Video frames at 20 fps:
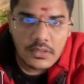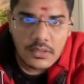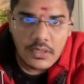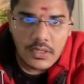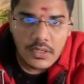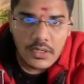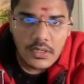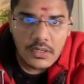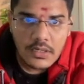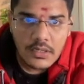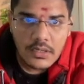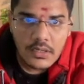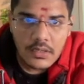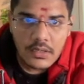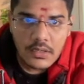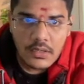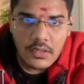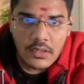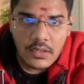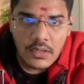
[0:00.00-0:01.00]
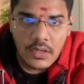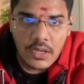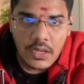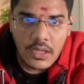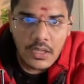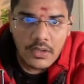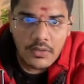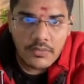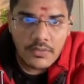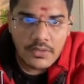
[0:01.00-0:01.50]
that
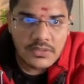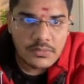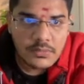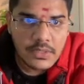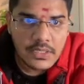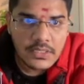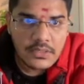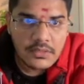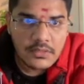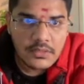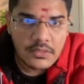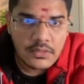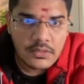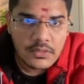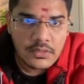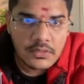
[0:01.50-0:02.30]
I have explained,